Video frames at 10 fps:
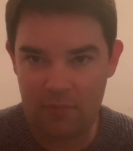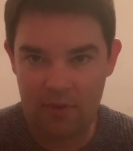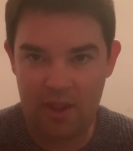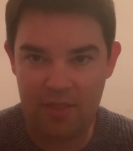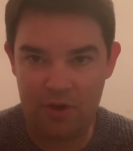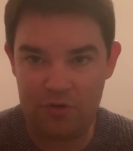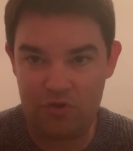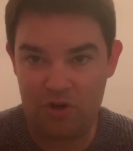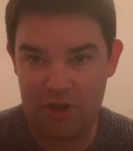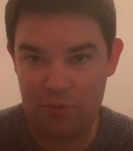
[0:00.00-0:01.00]

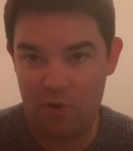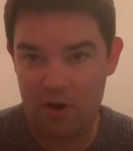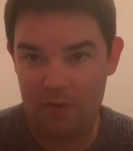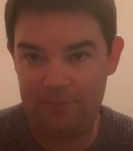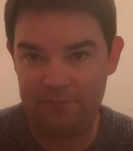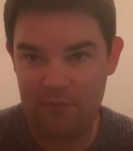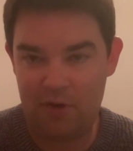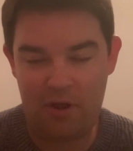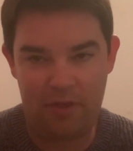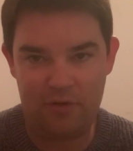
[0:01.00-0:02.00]
100 Years' War, or
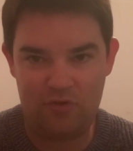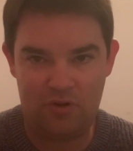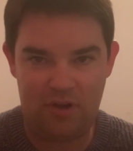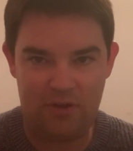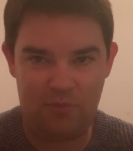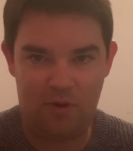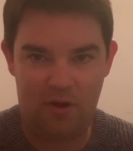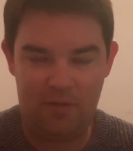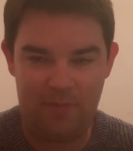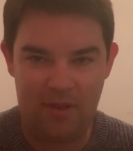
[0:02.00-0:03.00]
not the 100 Years'
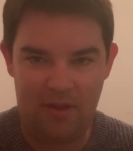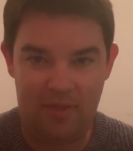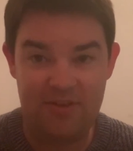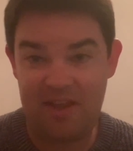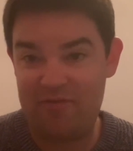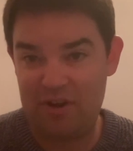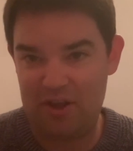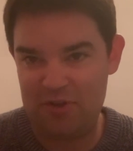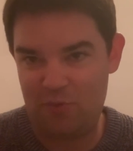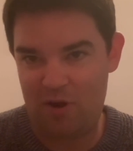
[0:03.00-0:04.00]
War, in the 7
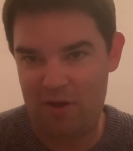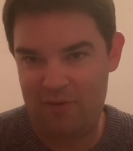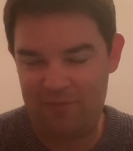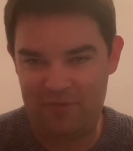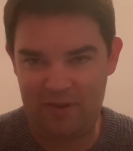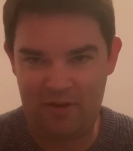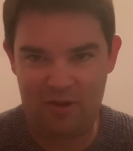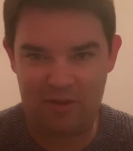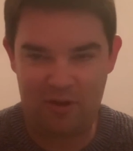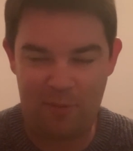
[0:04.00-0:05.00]
Years' War. I
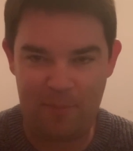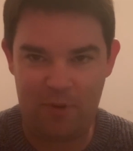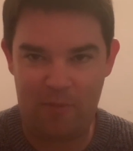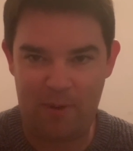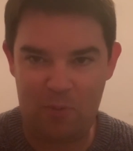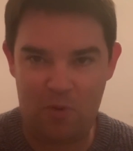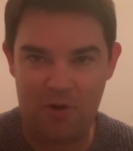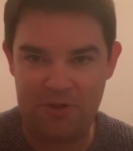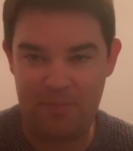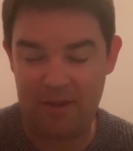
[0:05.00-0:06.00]
got my
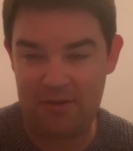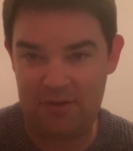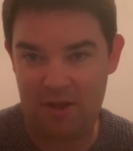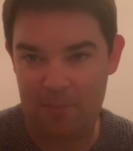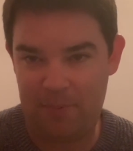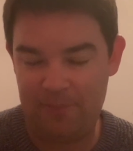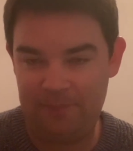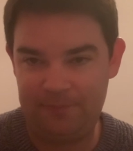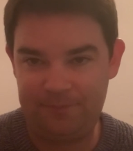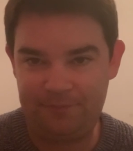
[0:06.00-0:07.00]
wars mixed up.
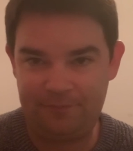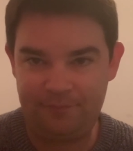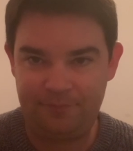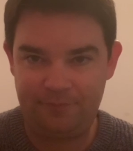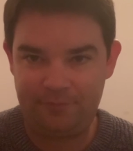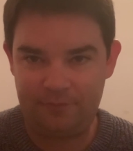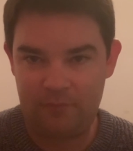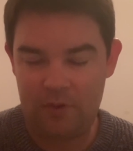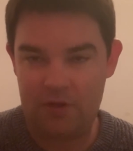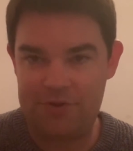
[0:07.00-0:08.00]

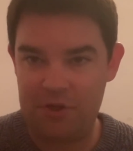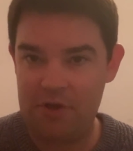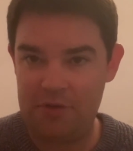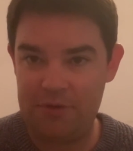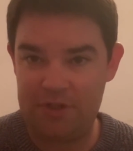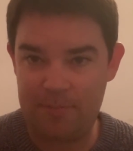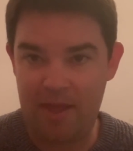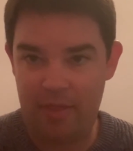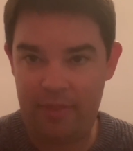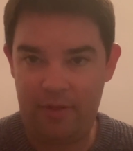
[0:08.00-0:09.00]
So
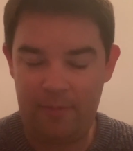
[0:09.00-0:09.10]
Smith